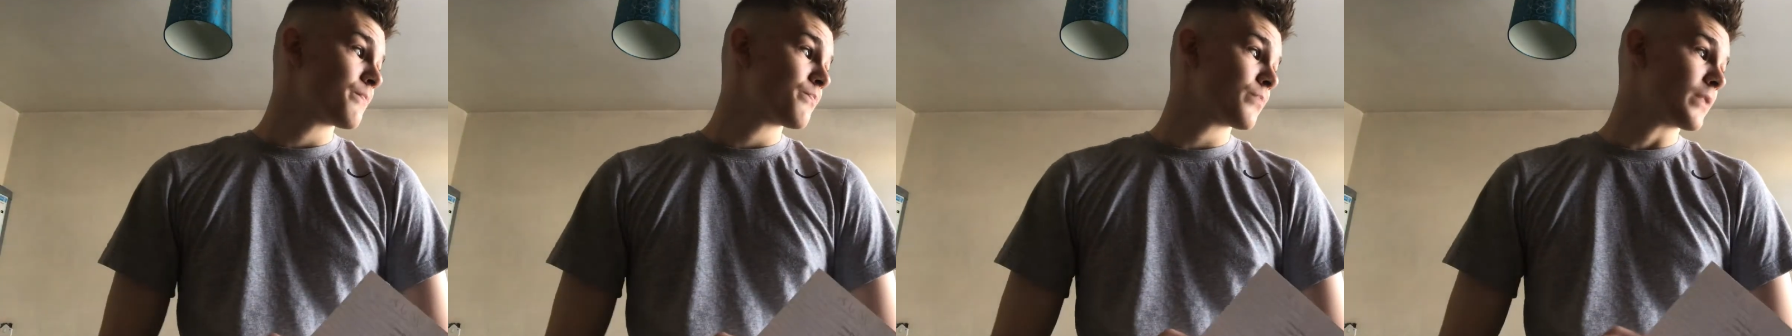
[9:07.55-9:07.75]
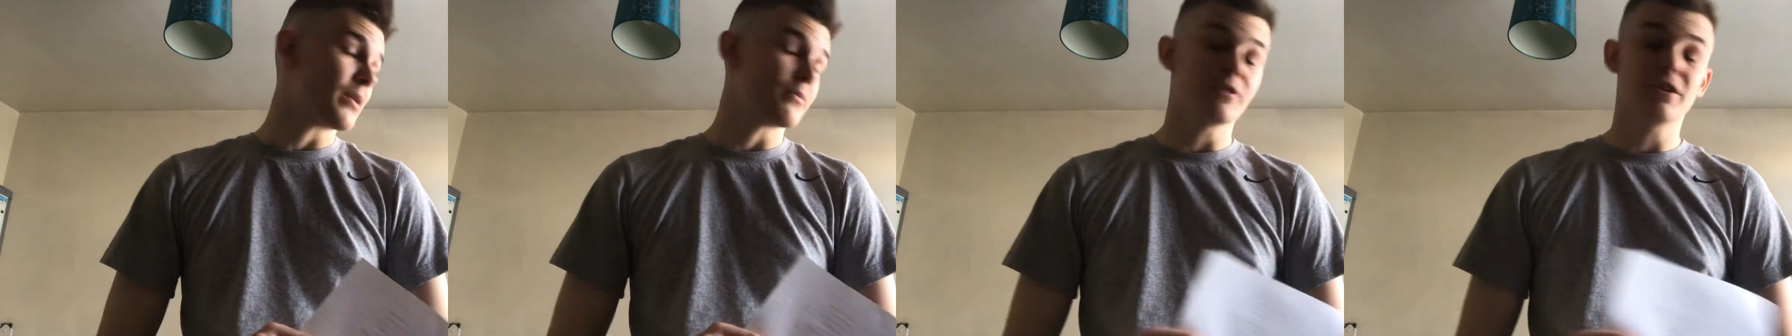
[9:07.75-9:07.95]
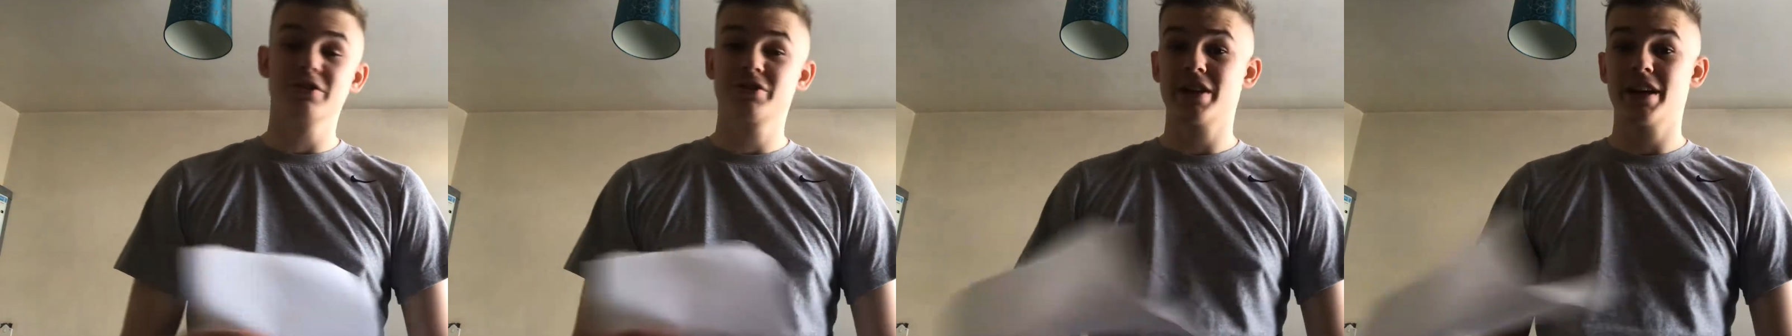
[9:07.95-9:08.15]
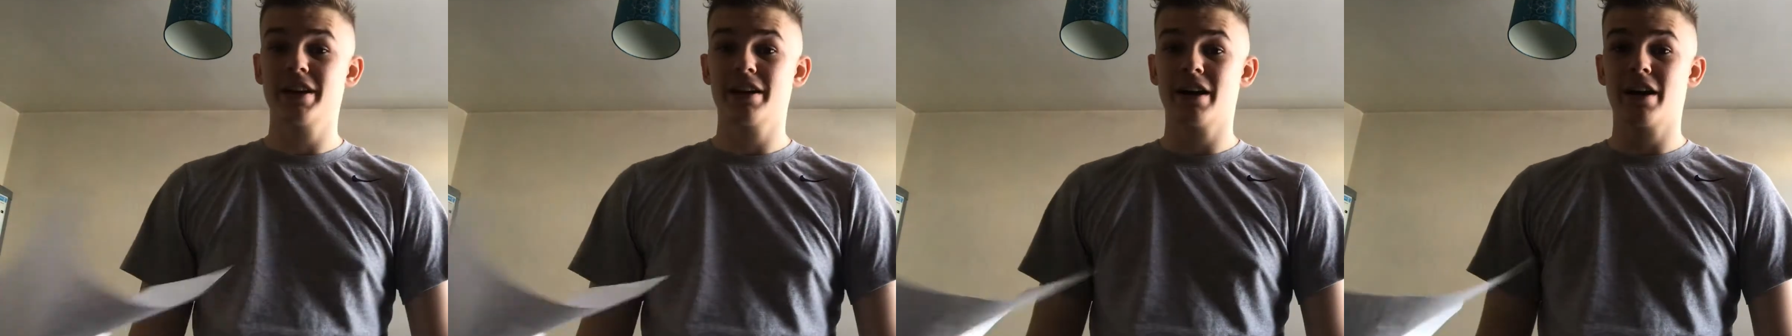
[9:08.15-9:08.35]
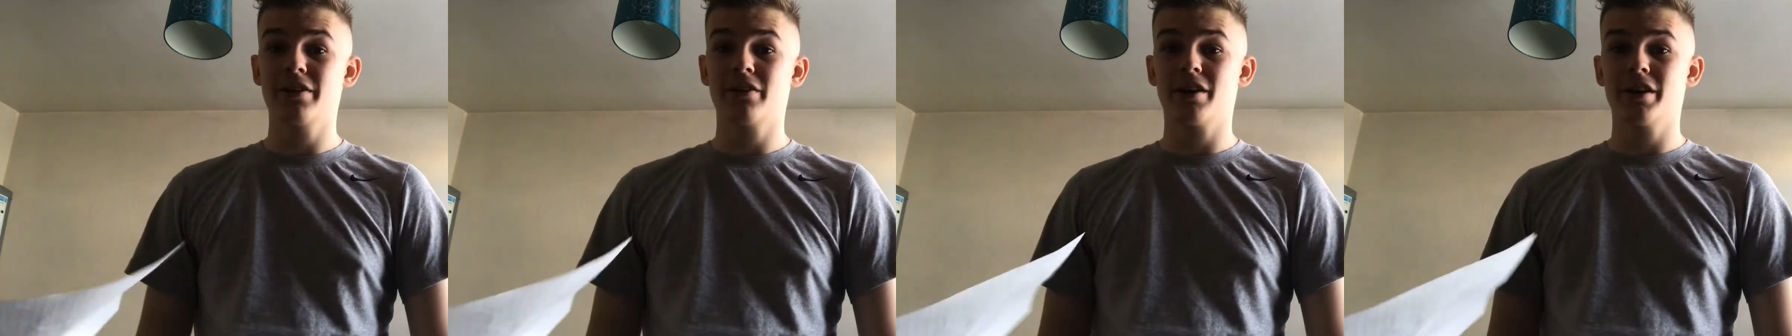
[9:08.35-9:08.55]

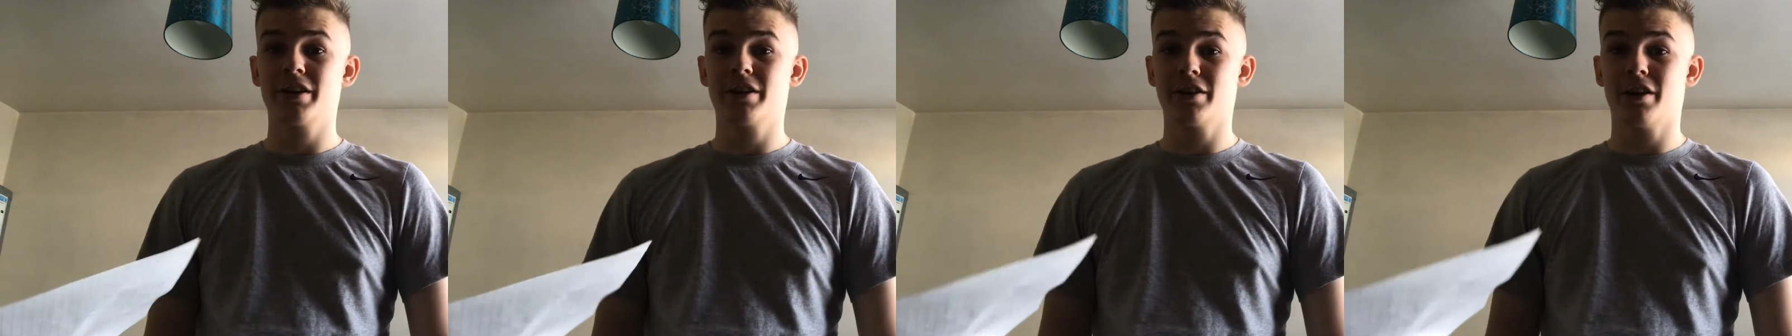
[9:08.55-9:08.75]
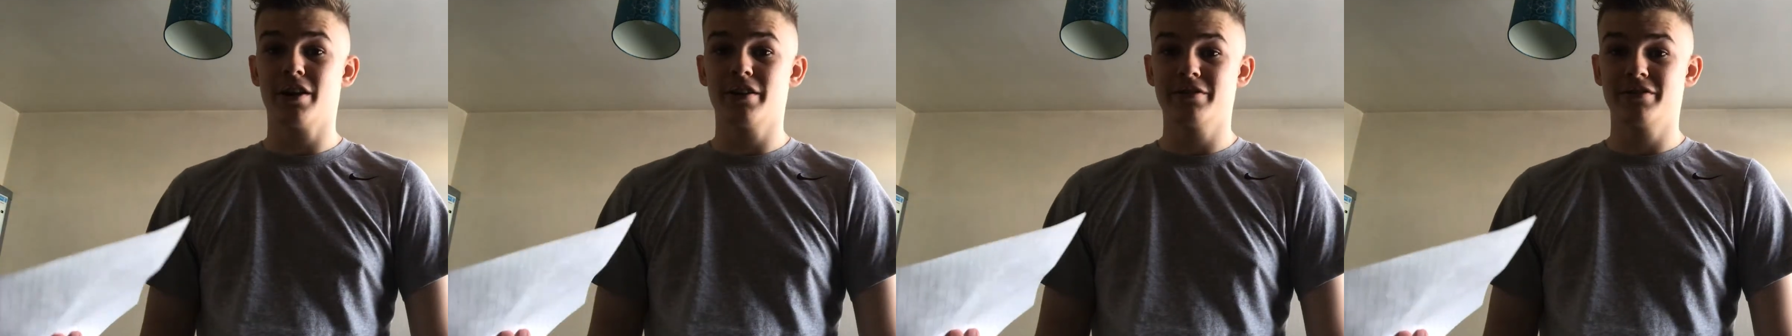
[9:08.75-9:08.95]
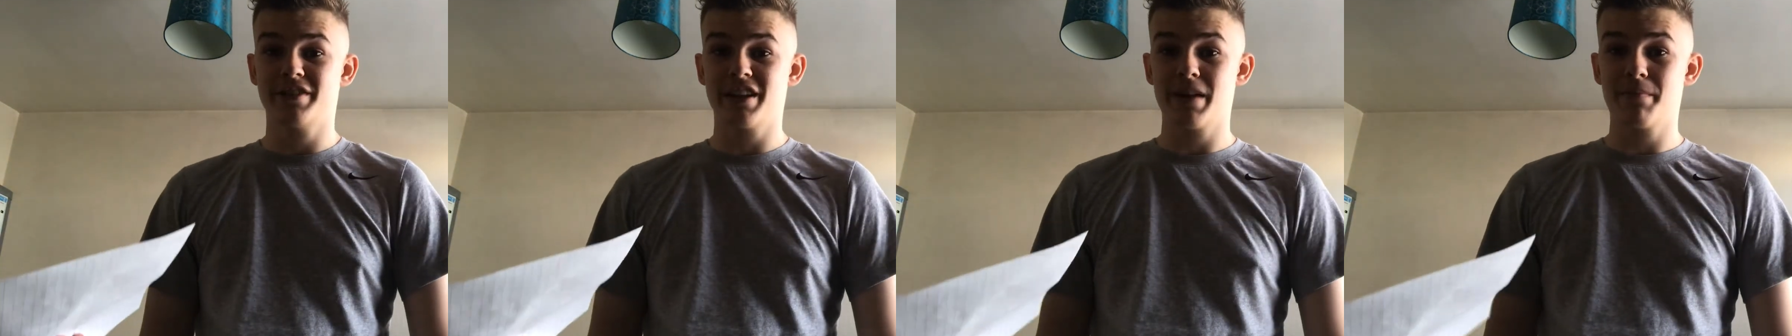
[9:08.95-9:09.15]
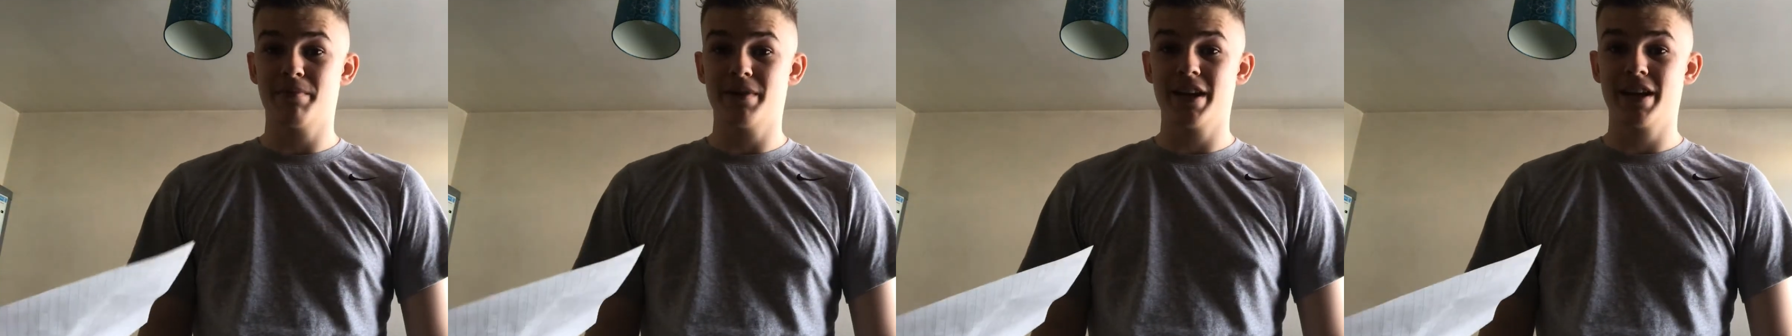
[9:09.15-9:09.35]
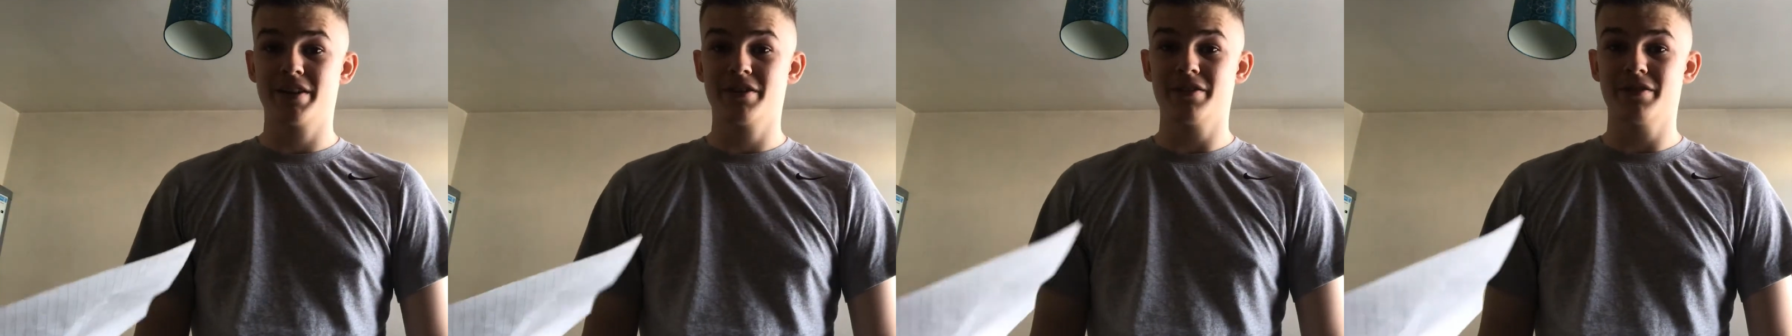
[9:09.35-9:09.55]
You can't say a
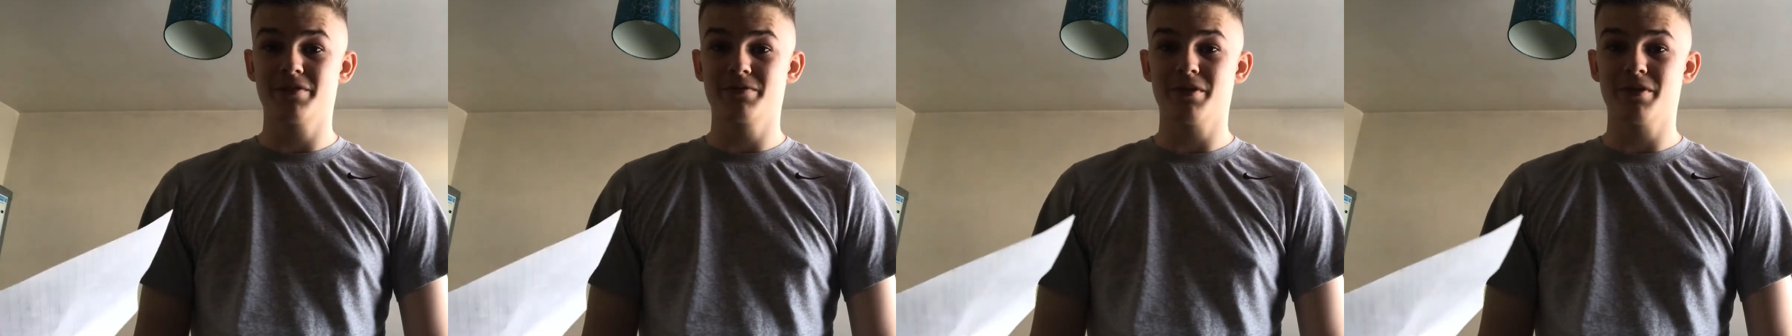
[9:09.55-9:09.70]
prediction's